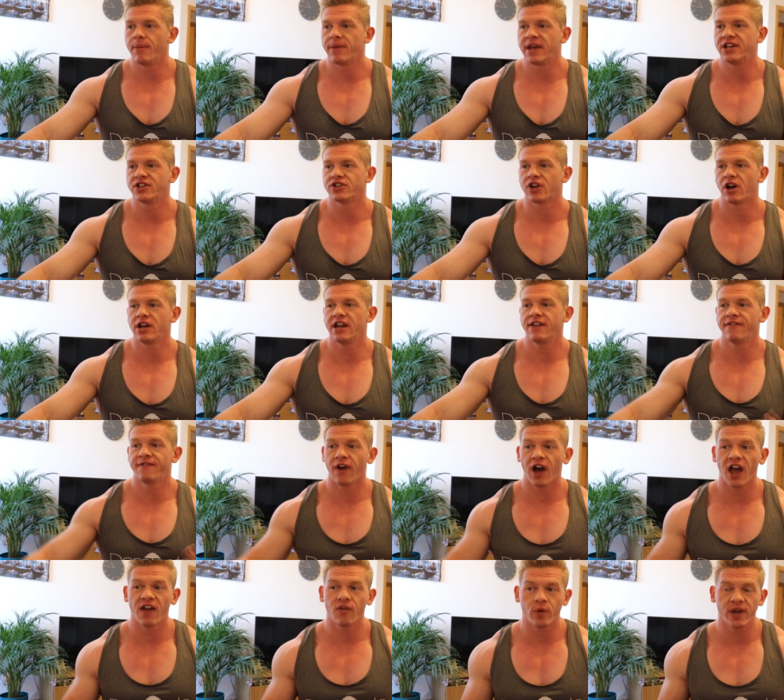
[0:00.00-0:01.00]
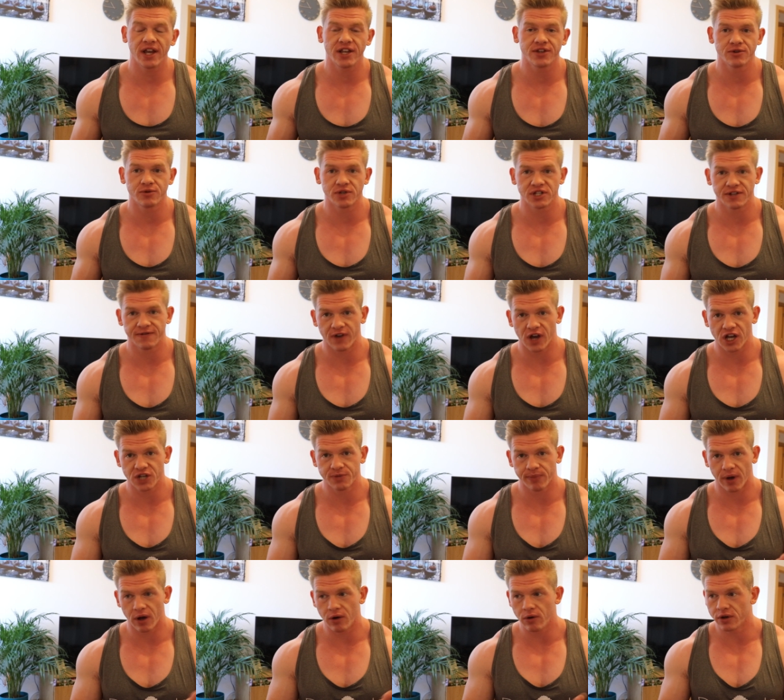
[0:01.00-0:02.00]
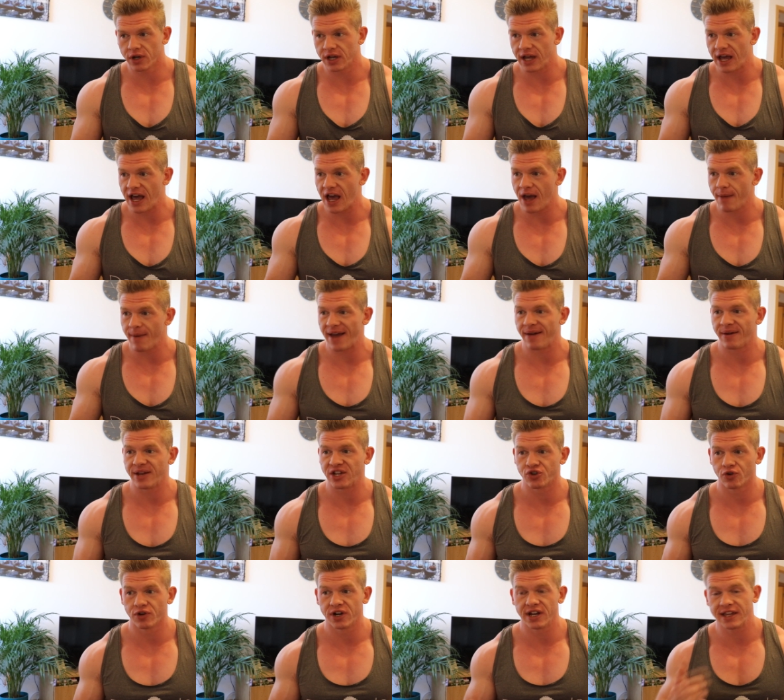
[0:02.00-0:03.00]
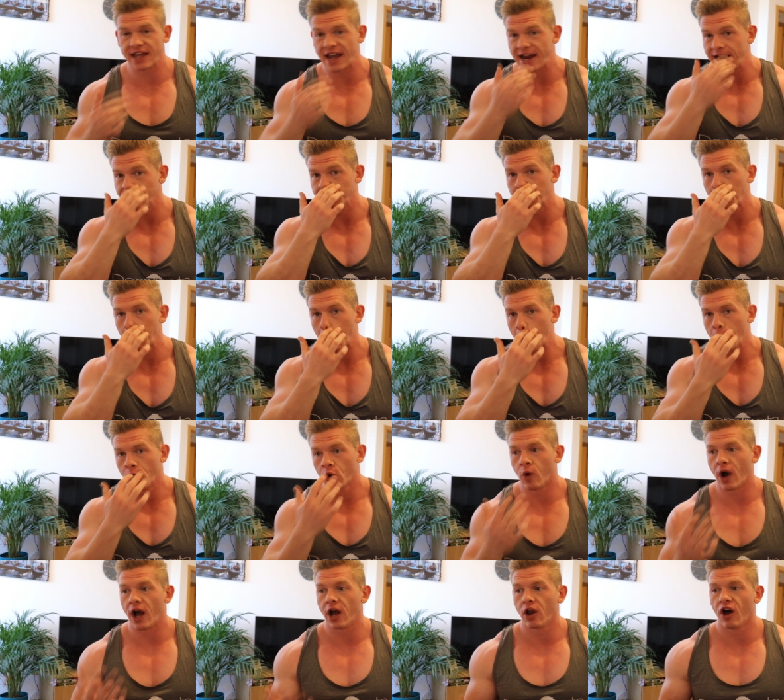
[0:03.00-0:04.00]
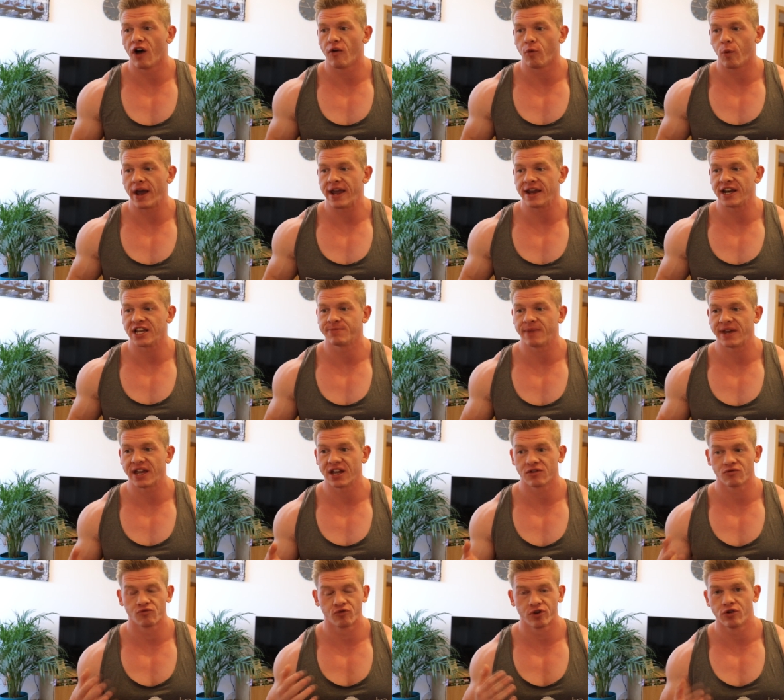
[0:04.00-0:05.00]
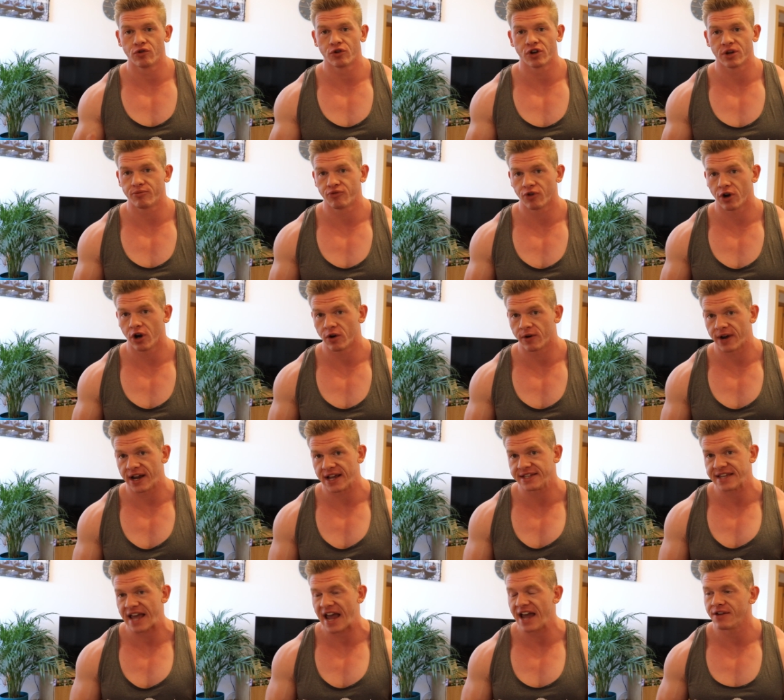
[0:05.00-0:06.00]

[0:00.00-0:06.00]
He's only 5 weeks into his first bulk, he's already gained quite a lot of weight and he's making real good progress.